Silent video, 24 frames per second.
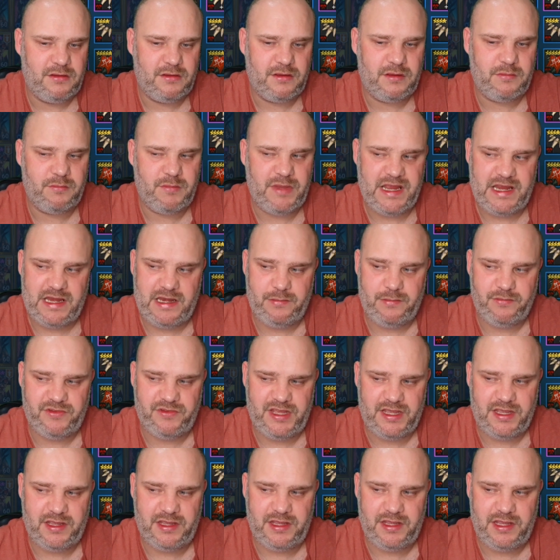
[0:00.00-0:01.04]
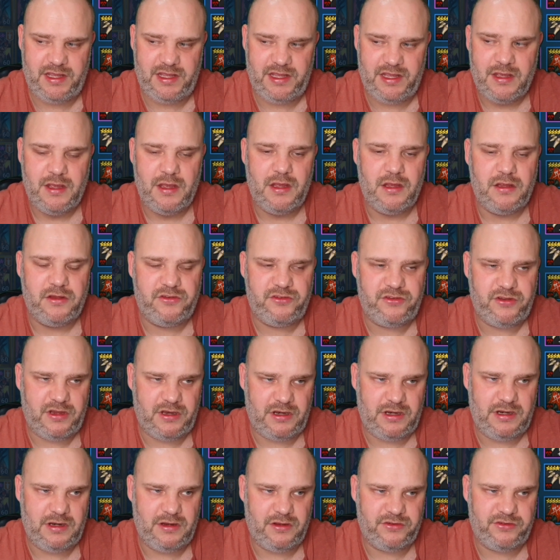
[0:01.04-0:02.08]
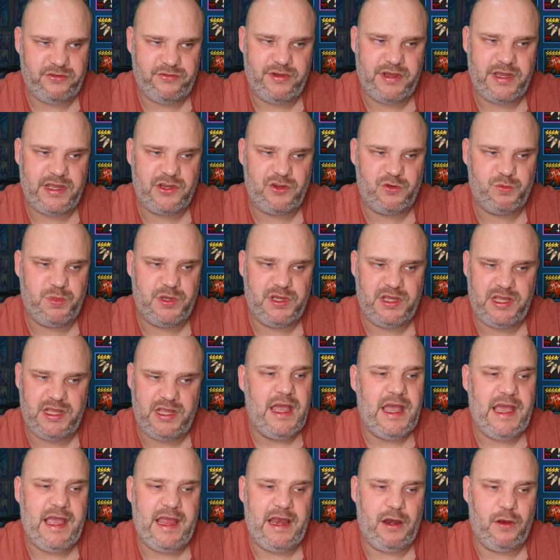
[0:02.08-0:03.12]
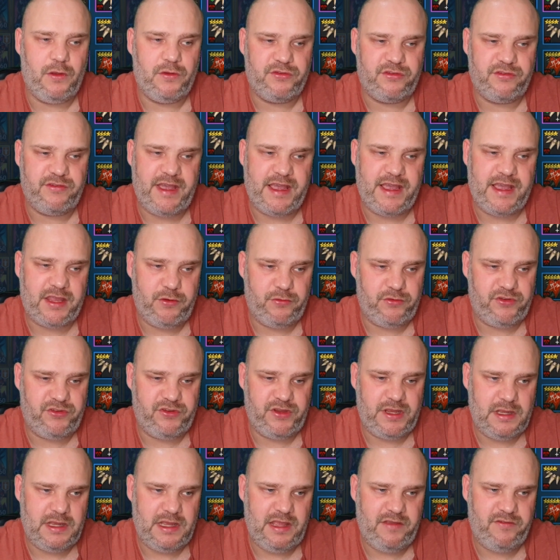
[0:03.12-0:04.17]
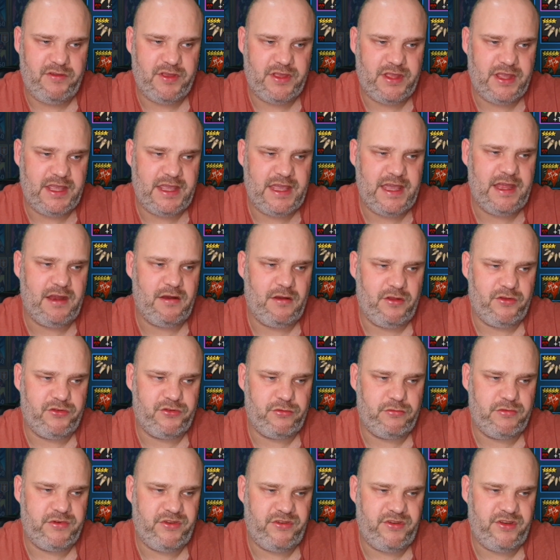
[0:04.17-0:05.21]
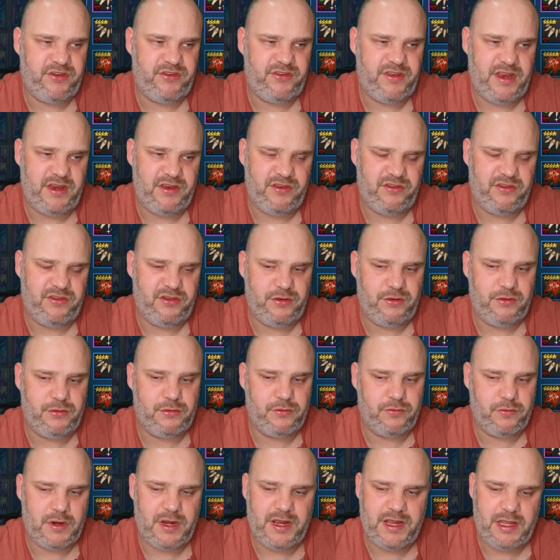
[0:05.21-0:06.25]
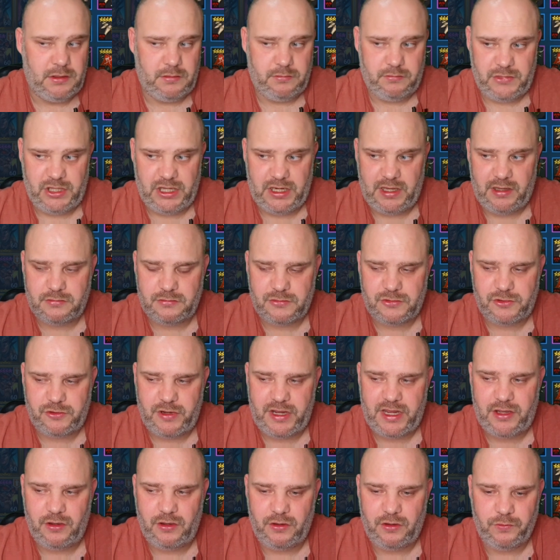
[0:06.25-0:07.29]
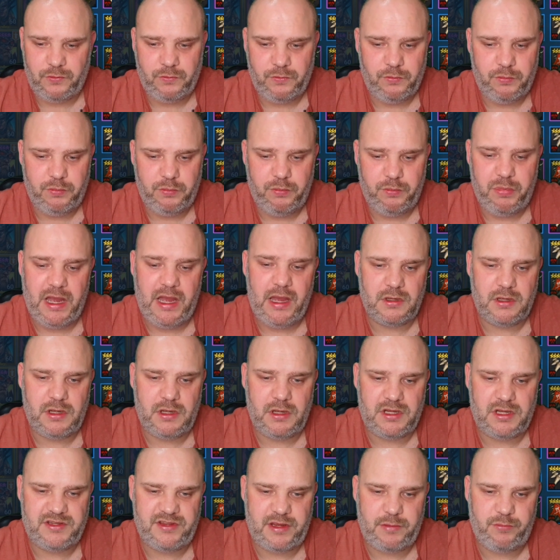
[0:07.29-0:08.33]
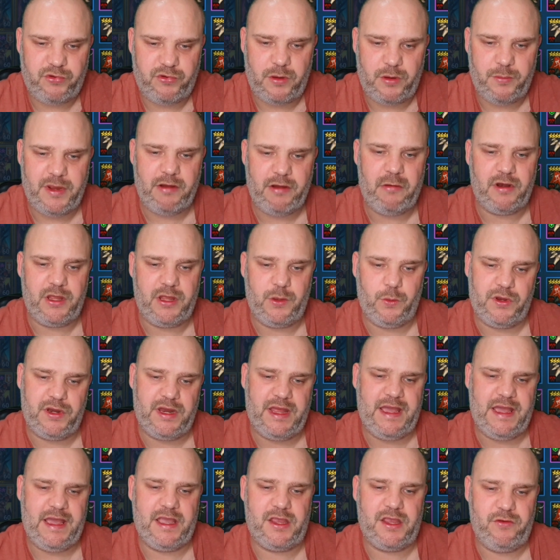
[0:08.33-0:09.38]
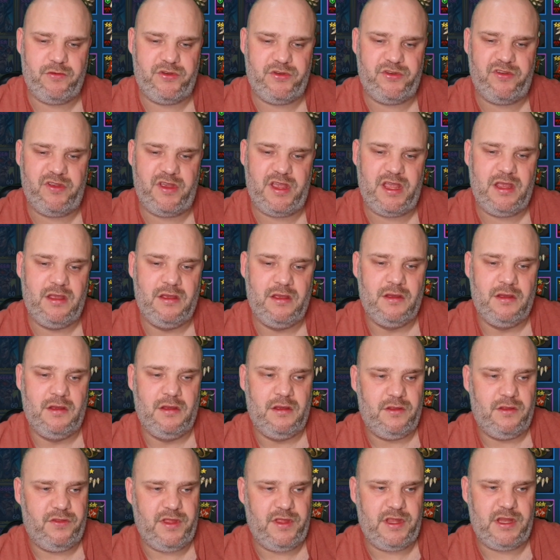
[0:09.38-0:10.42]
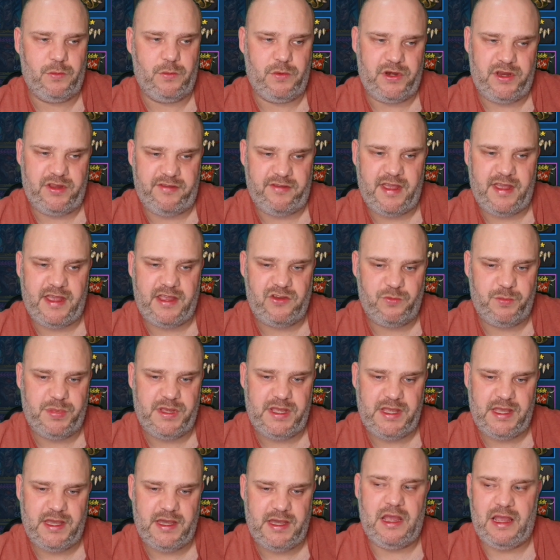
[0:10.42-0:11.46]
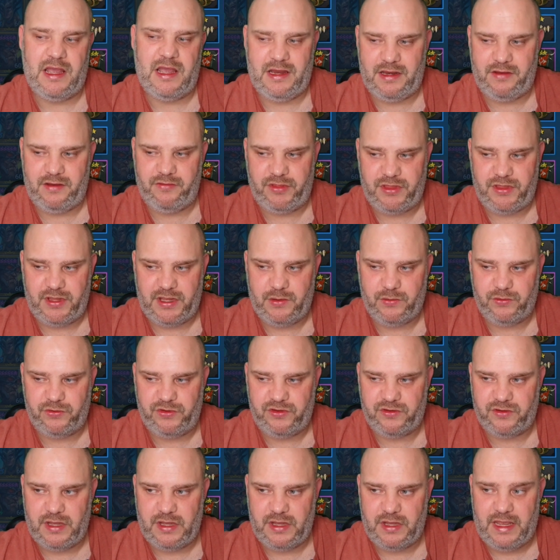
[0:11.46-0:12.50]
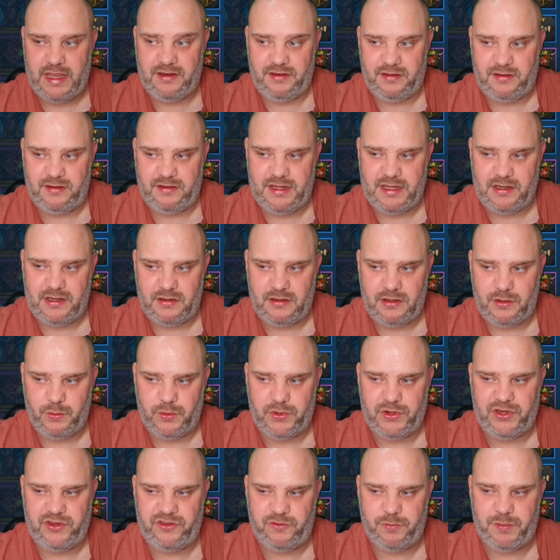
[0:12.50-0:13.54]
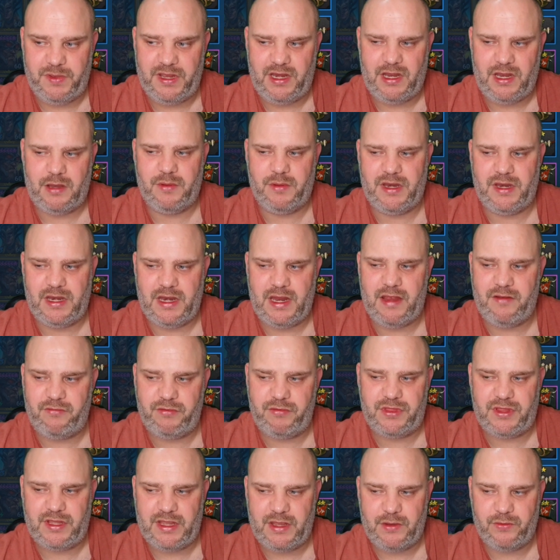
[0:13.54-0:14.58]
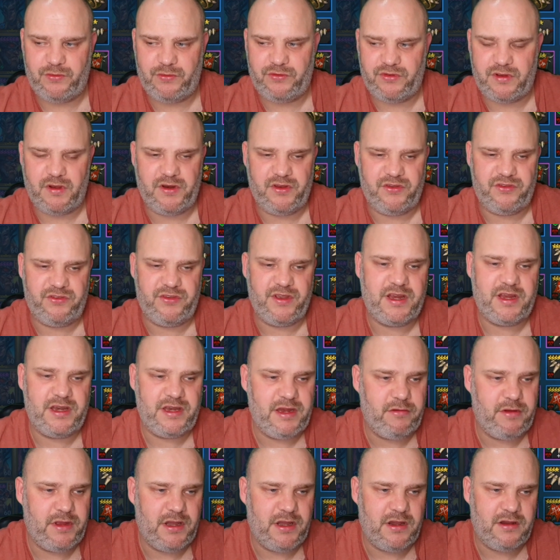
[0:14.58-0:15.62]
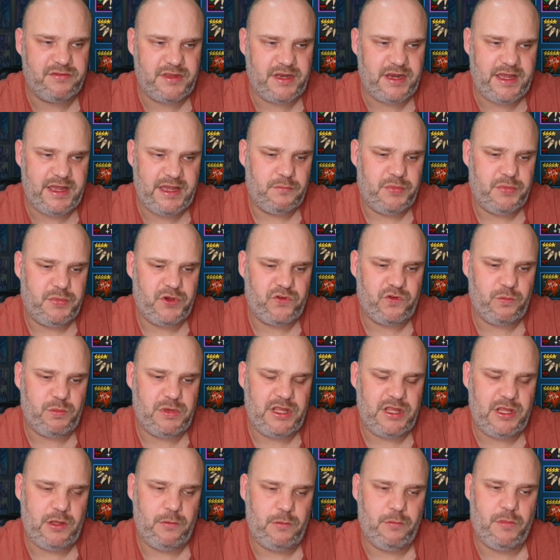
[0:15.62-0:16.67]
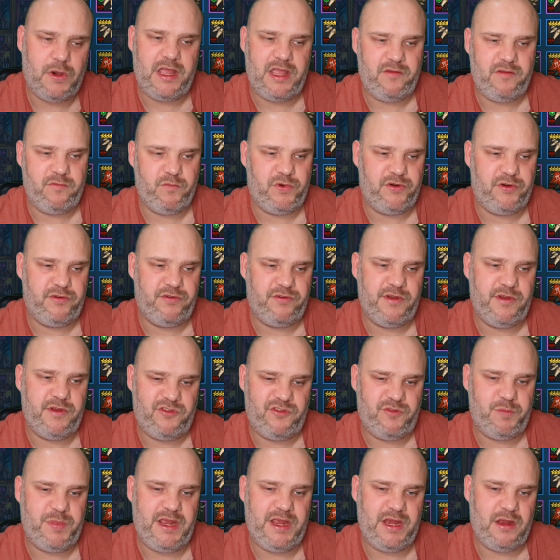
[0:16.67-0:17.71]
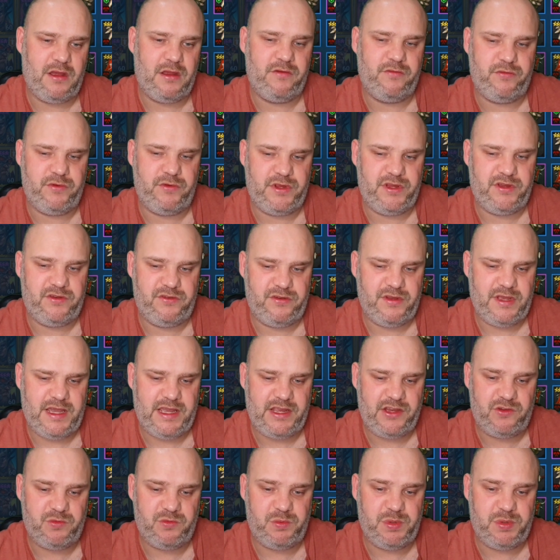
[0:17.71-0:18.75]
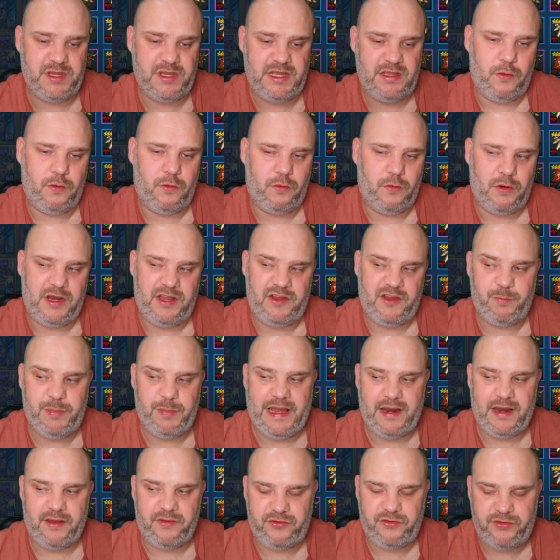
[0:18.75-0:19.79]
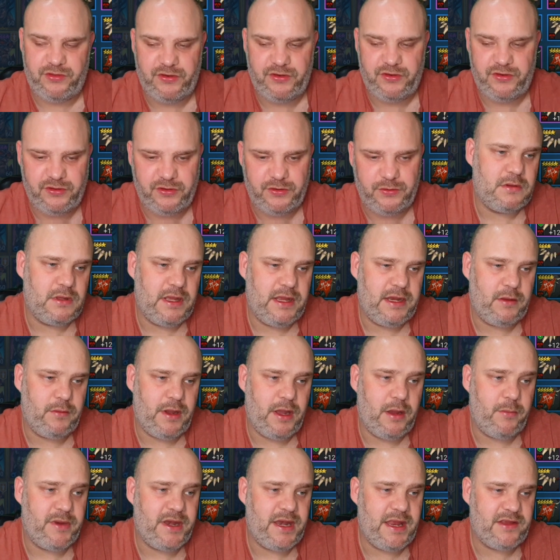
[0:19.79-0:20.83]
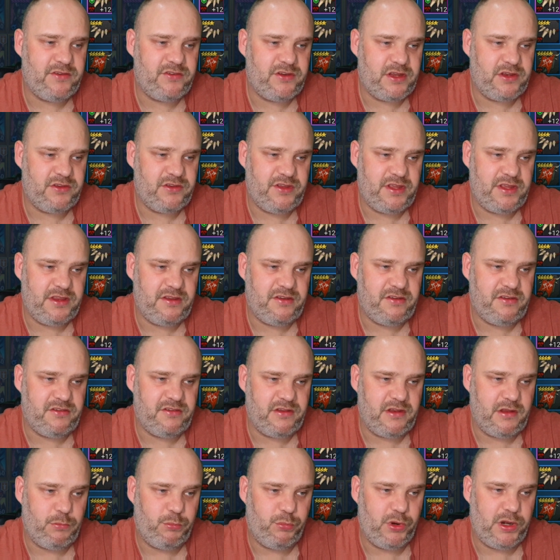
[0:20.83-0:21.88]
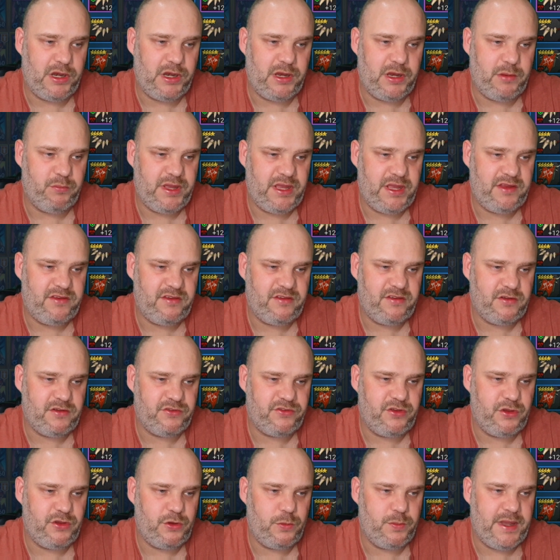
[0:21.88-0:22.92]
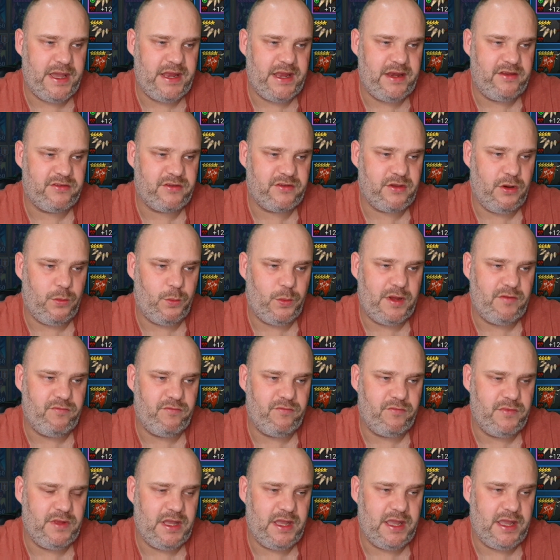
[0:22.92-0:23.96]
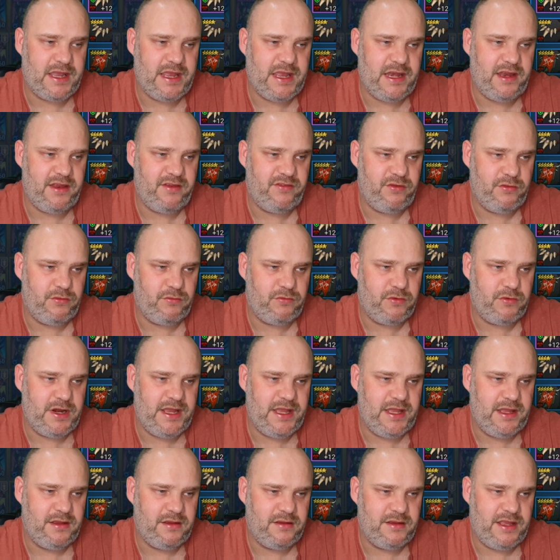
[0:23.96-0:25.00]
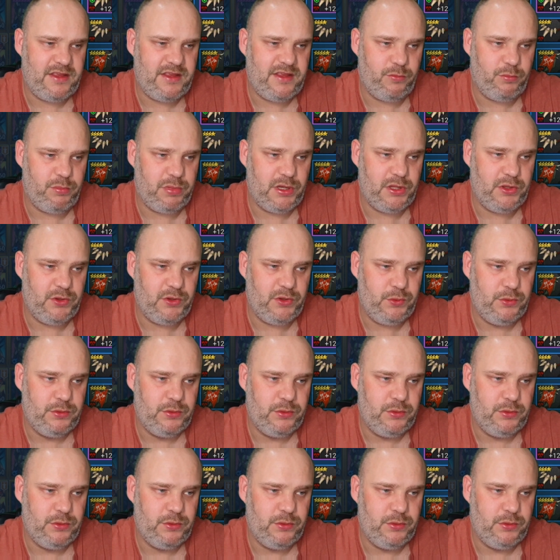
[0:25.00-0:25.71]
making him tanky, certainly lots of HP and lots of accuracy. If you can get lots of resisting too, great, crack on. But I'd say primarily you want accuracy, then you want his HP up, and everything else is, and then you want his speed up, and everything else is kind of secondary after that. Possibly you might even prefer his speed over his HP, or at least balance the 2. Anyway, I mean, as you can see, this isn't a brilliant piece. It's not too bad. It's got 1, again, it's a rare, it's blue.